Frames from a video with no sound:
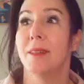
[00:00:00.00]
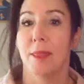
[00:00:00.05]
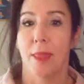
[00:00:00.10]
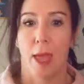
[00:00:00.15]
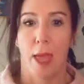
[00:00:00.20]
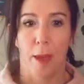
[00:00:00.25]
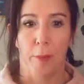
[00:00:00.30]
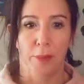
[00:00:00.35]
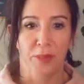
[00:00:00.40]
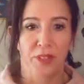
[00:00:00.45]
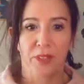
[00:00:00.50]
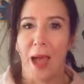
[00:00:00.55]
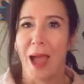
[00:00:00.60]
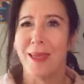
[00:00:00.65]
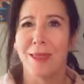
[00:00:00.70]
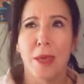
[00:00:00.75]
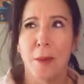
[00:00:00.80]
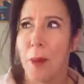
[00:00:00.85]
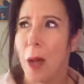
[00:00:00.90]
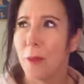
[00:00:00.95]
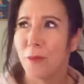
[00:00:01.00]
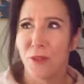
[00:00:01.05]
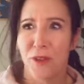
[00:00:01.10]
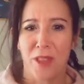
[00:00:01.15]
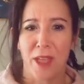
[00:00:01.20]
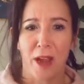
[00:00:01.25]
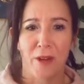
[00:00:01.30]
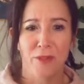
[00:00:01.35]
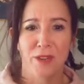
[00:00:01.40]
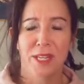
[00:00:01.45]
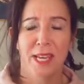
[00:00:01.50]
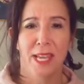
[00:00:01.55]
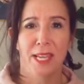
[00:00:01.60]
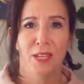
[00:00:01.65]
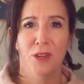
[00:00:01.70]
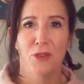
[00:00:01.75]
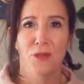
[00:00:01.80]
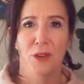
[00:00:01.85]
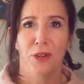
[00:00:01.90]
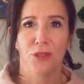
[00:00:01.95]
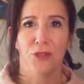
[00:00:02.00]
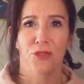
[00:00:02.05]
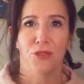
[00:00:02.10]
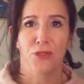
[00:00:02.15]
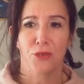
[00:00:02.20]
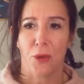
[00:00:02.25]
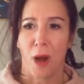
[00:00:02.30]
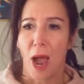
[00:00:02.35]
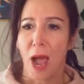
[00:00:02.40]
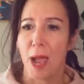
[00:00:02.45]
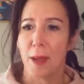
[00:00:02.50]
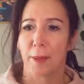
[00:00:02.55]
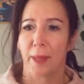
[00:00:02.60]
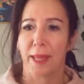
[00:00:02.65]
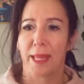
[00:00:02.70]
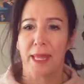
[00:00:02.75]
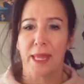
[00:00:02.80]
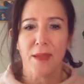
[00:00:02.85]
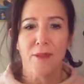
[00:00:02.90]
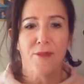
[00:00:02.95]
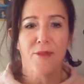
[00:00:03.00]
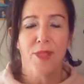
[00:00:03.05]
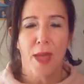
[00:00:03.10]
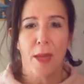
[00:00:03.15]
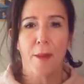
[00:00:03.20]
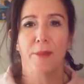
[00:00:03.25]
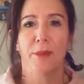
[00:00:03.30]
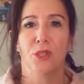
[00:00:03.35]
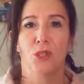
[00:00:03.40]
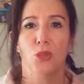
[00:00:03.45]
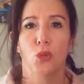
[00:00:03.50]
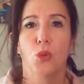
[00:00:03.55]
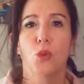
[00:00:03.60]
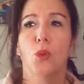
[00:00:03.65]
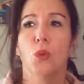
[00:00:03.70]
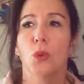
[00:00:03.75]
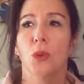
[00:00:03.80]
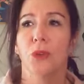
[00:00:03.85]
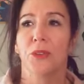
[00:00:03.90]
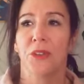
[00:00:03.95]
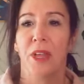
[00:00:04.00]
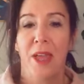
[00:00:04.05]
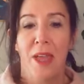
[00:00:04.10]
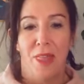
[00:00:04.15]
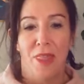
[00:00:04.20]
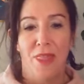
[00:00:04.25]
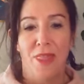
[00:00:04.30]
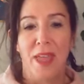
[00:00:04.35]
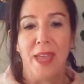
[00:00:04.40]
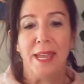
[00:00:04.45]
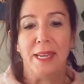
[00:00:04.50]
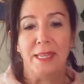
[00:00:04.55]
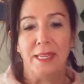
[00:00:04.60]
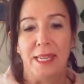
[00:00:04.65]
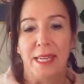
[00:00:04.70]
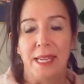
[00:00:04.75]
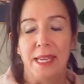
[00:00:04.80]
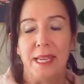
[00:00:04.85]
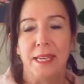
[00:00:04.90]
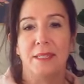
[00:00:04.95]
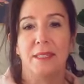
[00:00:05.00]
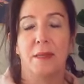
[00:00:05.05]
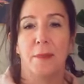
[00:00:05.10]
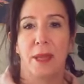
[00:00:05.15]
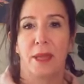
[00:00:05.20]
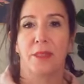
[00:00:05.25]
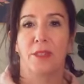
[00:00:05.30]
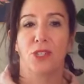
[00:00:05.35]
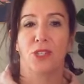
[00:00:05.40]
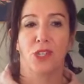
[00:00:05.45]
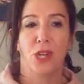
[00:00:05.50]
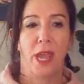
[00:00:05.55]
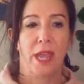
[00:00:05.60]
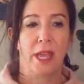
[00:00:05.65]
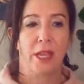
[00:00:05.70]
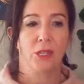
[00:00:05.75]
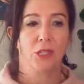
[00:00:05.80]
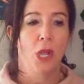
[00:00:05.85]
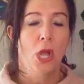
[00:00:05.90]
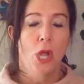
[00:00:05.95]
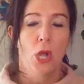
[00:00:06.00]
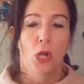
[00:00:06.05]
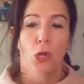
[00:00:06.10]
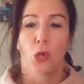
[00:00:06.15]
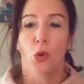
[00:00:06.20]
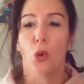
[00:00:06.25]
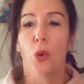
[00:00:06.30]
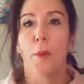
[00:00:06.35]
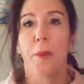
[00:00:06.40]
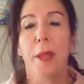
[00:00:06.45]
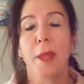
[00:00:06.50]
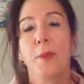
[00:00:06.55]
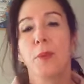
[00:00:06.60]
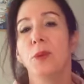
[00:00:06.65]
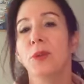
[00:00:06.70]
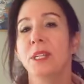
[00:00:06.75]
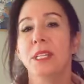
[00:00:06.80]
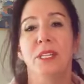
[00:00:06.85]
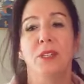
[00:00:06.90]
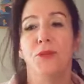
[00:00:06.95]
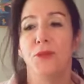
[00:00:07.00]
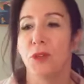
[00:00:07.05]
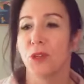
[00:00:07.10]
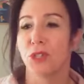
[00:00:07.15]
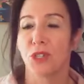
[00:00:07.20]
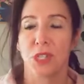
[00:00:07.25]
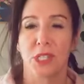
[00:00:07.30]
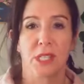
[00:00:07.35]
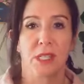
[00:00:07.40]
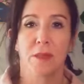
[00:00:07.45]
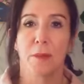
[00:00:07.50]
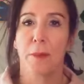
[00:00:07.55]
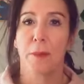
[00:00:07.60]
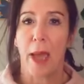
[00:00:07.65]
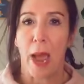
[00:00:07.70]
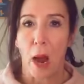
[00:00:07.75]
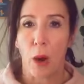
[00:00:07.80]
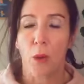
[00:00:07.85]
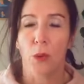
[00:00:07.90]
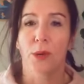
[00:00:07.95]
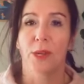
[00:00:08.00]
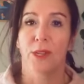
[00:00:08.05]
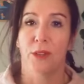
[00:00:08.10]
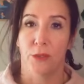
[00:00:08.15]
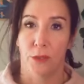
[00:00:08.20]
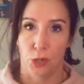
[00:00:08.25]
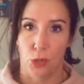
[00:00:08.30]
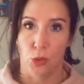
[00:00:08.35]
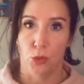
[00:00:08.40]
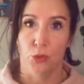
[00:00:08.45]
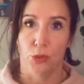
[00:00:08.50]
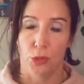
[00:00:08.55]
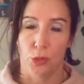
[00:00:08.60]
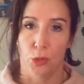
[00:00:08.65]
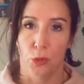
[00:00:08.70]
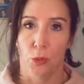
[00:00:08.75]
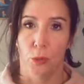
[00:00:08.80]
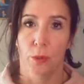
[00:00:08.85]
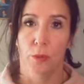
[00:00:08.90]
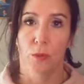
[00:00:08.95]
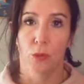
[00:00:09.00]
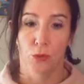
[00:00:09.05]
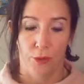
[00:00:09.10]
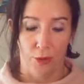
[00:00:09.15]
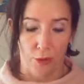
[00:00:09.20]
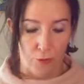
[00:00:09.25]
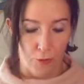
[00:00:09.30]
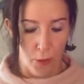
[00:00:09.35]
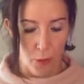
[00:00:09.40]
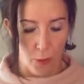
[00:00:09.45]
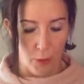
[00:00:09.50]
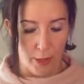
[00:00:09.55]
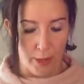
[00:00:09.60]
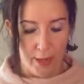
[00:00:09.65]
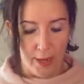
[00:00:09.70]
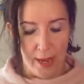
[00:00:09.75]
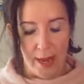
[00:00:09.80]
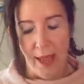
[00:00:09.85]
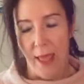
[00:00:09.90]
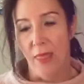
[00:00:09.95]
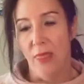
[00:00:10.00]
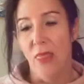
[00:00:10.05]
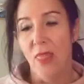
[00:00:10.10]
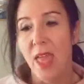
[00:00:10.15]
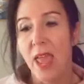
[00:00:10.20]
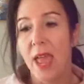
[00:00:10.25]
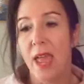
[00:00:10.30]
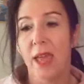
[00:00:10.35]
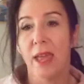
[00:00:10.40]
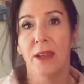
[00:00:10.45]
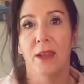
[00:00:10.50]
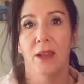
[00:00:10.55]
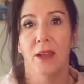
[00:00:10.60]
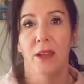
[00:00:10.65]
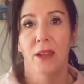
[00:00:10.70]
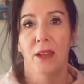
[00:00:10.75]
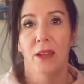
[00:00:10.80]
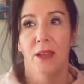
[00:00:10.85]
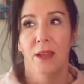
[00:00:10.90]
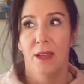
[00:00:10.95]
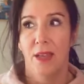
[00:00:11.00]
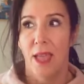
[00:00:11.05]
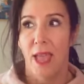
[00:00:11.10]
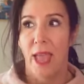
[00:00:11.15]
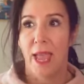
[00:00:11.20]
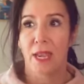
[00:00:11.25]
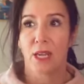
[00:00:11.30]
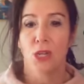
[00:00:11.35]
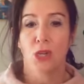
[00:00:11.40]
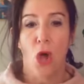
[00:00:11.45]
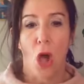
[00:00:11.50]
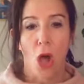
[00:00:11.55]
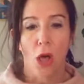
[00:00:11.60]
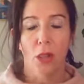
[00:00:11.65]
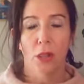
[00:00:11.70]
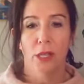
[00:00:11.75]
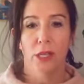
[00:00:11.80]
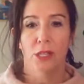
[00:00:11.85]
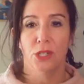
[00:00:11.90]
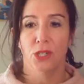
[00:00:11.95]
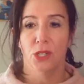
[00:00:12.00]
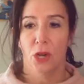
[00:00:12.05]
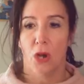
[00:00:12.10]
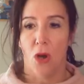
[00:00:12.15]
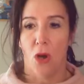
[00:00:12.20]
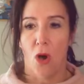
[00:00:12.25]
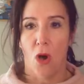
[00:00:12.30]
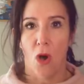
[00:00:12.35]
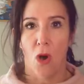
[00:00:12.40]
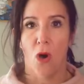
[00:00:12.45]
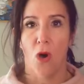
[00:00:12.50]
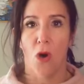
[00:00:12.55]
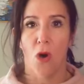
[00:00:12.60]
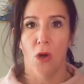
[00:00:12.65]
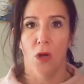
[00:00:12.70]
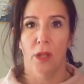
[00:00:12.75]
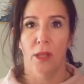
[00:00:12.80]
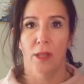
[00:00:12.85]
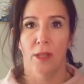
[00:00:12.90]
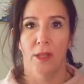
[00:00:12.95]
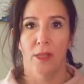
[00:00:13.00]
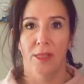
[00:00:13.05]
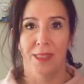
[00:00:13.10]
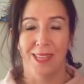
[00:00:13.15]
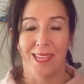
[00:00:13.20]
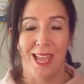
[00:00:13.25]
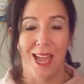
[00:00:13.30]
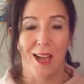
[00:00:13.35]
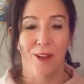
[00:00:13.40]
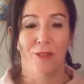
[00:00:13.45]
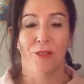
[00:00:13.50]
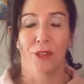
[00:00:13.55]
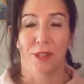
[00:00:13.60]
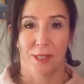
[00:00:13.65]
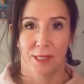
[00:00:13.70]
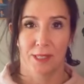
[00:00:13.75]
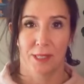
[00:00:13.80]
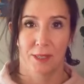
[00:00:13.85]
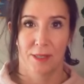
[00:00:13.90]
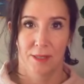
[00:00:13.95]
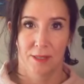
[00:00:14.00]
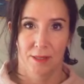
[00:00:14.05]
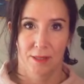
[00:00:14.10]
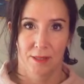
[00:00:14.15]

in them, sign them up for the Everyday Innovators Tribe, like give them the tools they need to make the change. Your people need to feel just as empowered as you do moving forward. And then acknowledge all the effort.